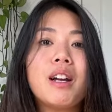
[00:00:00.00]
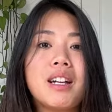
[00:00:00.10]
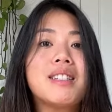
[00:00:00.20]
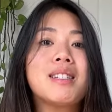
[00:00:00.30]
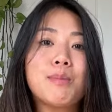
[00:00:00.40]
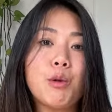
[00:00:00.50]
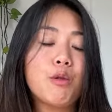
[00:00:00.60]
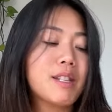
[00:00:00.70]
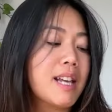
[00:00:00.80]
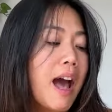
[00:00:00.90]
it
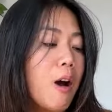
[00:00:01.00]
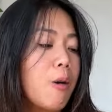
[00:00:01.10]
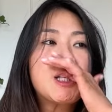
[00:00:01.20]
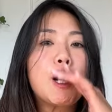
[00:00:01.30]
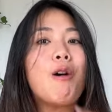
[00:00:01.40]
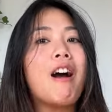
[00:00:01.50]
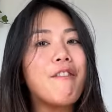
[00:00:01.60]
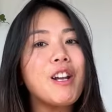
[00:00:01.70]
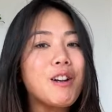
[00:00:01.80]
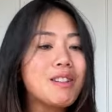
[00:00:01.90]
smooths out. So I
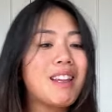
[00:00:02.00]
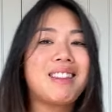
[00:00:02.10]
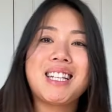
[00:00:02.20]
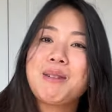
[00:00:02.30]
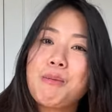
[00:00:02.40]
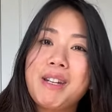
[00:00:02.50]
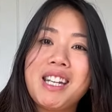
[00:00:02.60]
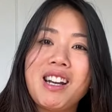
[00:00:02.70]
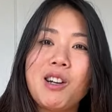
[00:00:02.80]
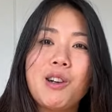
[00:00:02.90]
figured that this would be
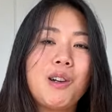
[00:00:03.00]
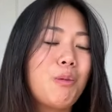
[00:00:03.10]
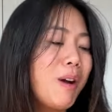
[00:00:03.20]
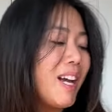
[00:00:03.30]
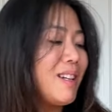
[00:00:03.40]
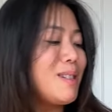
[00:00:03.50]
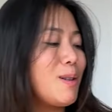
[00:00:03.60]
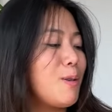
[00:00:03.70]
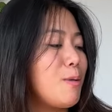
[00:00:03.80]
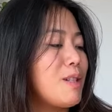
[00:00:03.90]
a good way
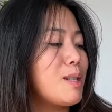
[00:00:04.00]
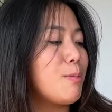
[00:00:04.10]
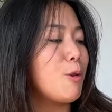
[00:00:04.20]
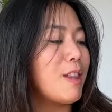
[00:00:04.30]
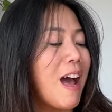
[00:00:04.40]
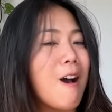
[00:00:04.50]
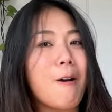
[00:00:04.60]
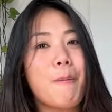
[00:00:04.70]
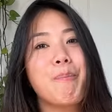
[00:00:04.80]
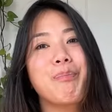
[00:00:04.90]
to smooth
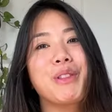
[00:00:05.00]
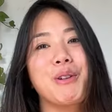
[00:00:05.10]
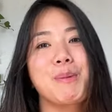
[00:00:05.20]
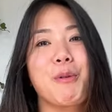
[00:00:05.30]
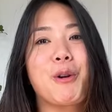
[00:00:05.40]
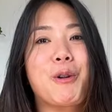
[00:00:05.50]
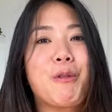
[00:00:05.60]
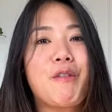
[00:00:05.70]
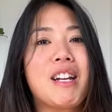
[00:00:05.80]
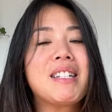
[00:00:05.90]
out those broken
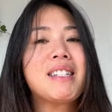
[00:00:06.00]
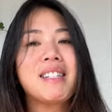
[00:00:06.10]
rivets.